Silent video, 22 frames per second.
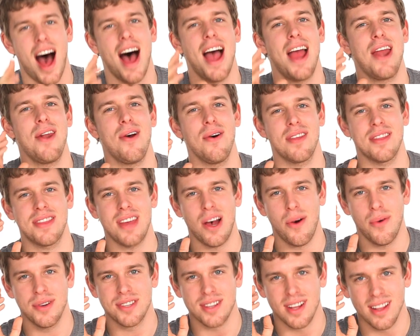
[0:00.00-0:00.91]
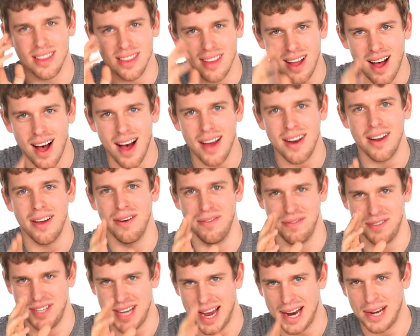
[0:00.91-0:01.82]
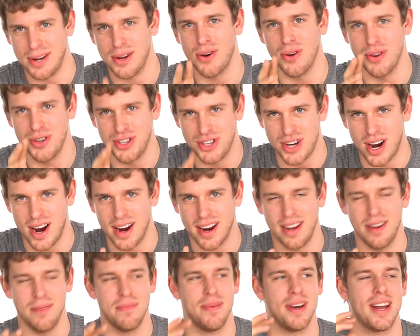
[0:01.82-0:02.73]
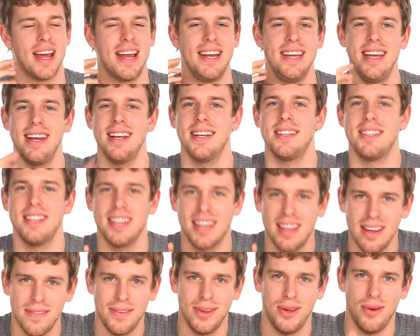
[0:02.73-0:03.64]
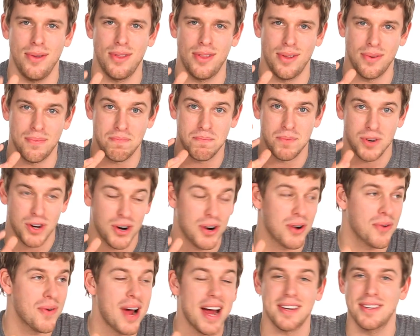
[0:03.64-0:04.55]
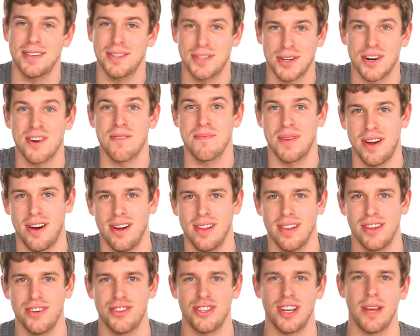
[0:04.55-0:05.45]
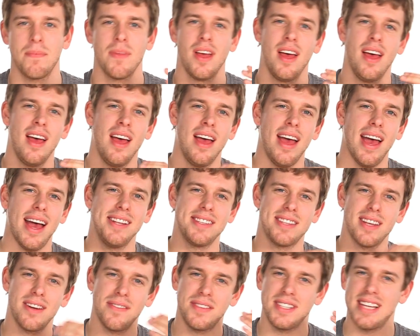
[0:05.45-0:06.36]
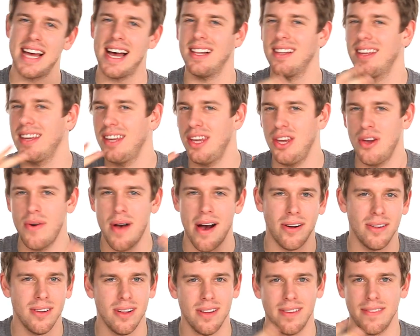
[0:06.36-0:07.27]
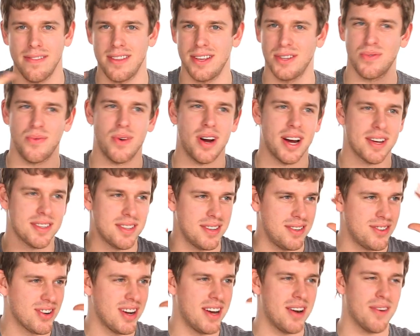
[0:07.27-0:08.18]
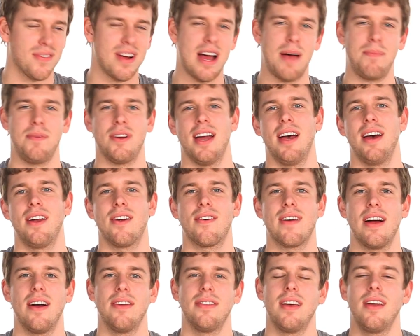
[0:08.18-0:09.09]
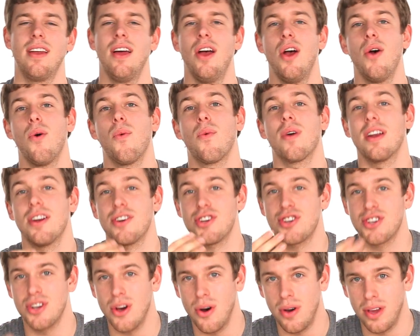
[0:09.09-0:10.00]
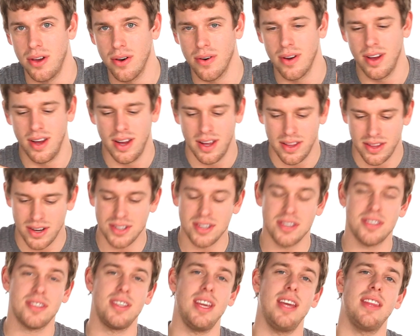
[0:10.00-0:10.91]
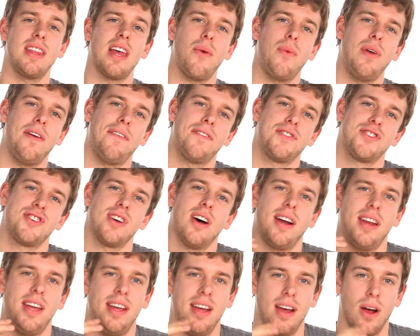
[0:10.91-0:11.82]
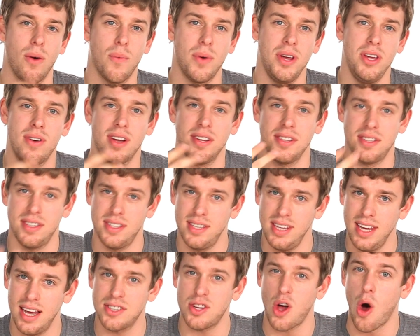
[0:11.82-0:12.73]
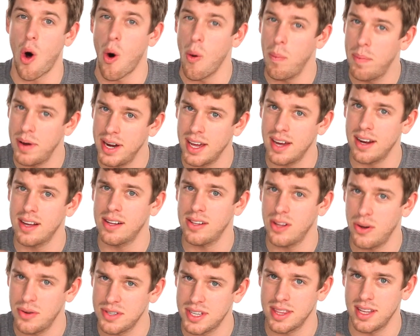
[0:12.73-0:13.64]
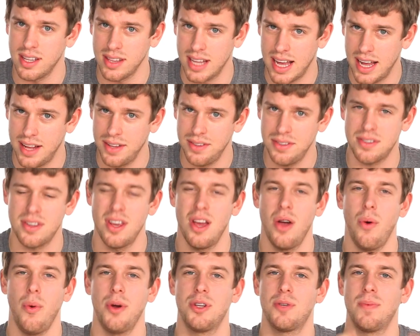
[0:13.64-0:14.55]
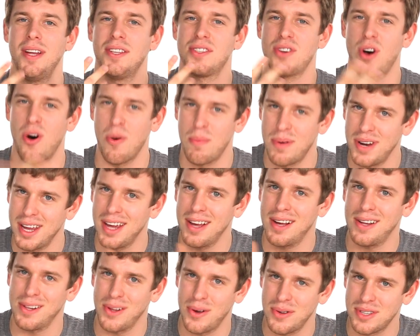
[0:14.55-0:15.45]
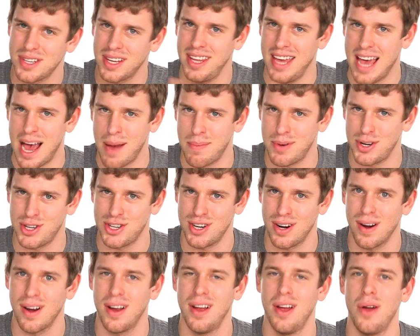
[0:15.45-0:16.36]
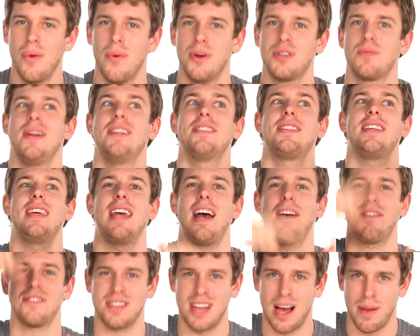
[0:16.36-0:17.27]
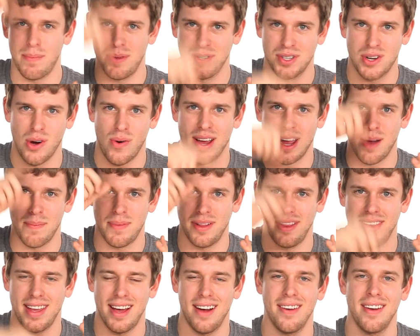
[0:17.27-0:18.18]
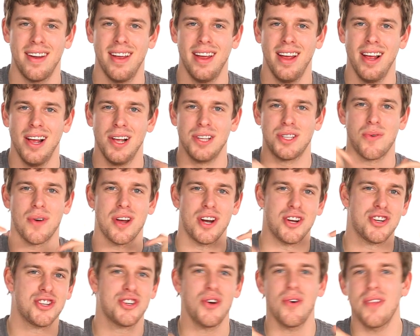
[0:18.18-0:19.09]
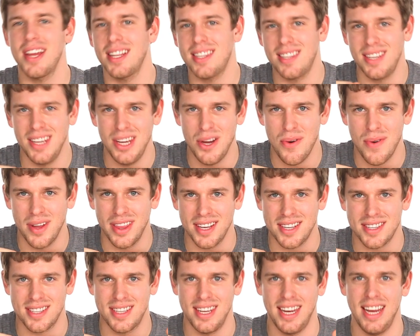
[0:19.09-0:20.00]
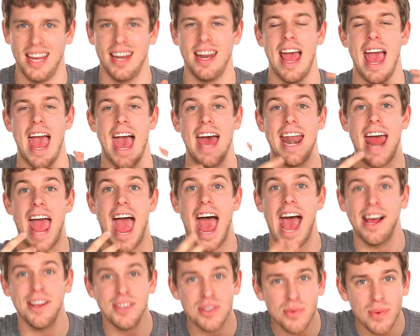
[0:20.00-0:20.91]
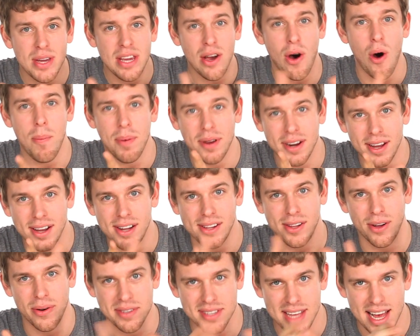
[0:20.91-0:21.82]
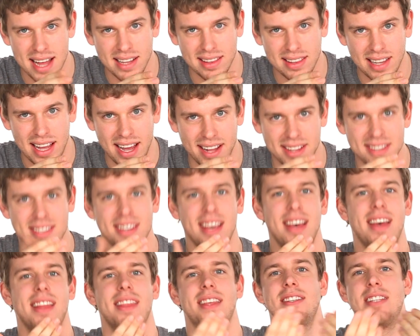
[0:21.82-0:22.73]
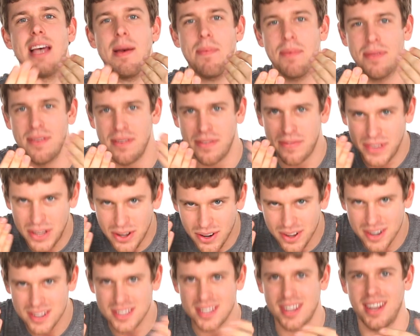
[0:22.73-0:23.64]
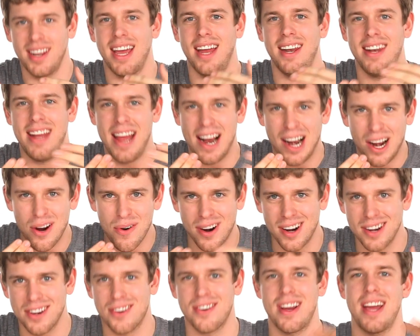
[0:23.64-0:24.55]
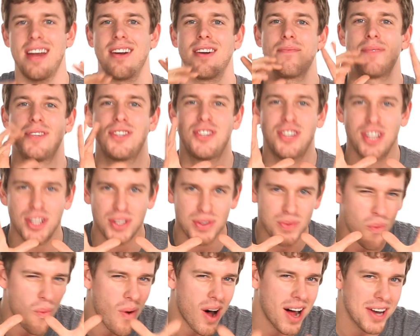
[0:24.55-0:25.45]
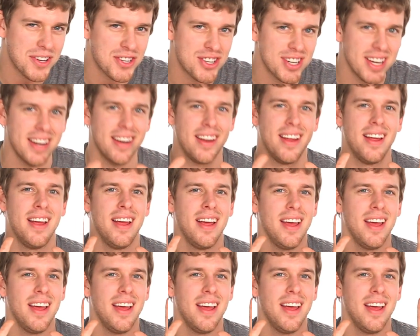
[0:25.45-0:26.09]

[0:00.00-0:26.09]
I know that that was a lot of technical jargon, but I needed to give you the correct terminology. Instead of telling you how all of this works and trying to wrap your head around it, we're gonna show you. There's a scene that we've shot here where you can see us opening and closing the lens, which means opening and closing the aperture, which means the f-stop is going up and down. So we're gonna show that to you in this scene, and as we open and close that lens, the depth of field is gonna get narrower and greater, but just watch it.